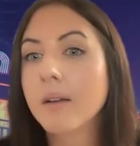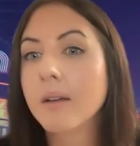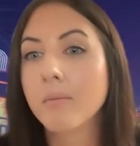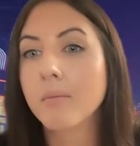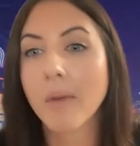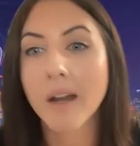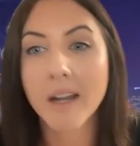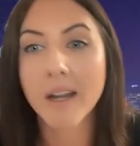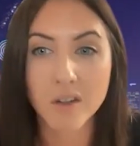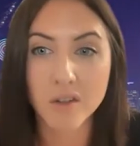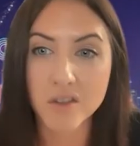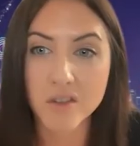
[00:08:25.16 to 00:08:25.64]

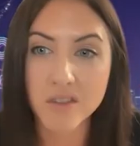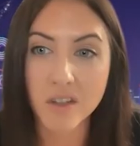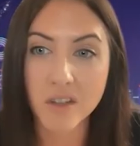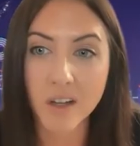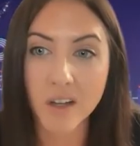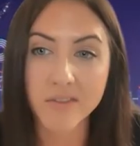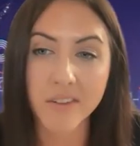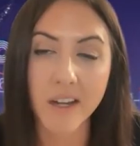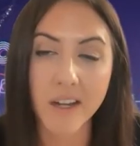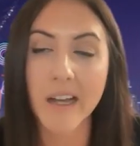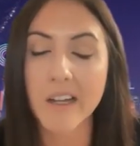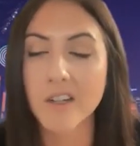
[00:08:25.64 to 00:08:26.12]

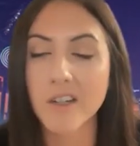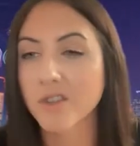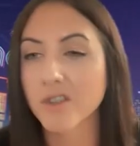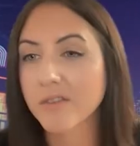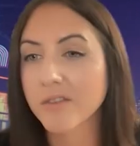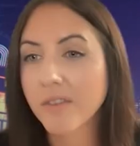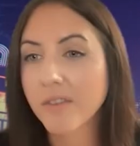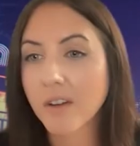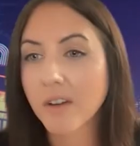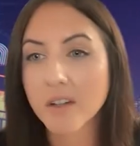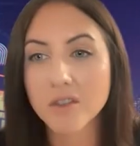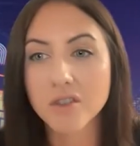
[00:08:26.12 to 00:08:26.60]
Microsoft Azure
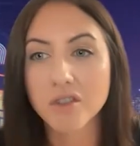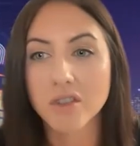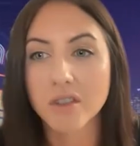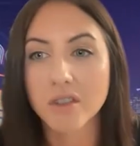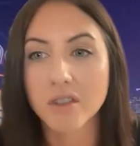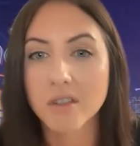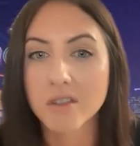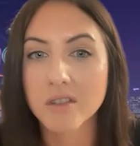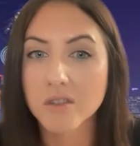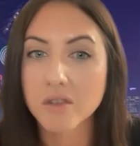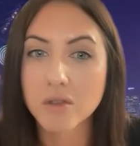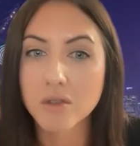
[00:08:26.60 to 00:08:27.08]

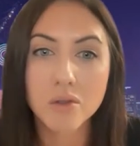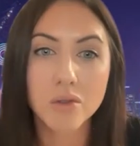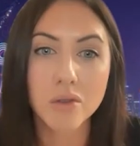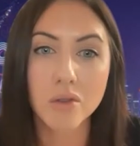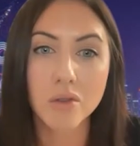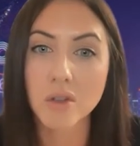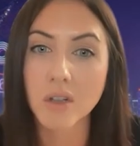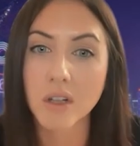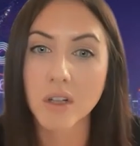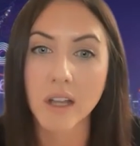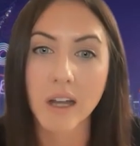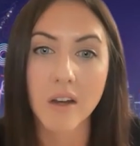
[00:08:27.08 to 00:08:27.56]
Functions,
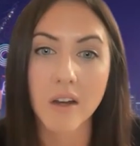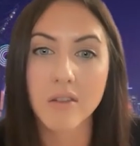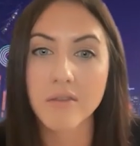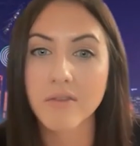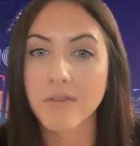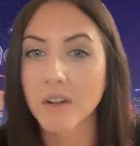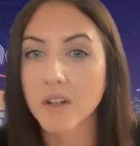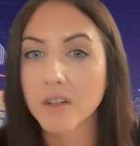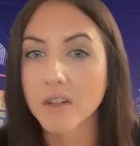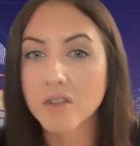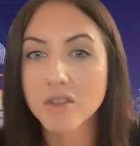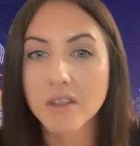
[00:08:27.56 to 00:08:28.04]
Google Cloud
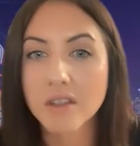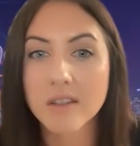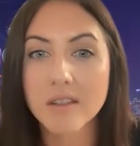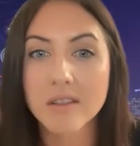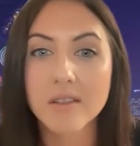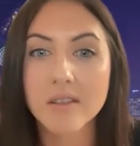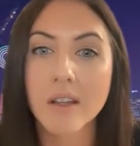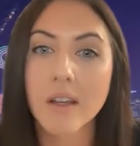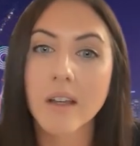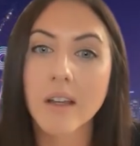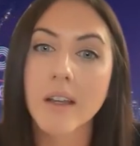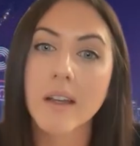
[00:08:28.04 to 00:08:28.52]

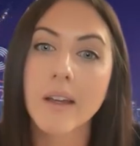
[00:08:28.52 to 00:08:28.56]
Functions.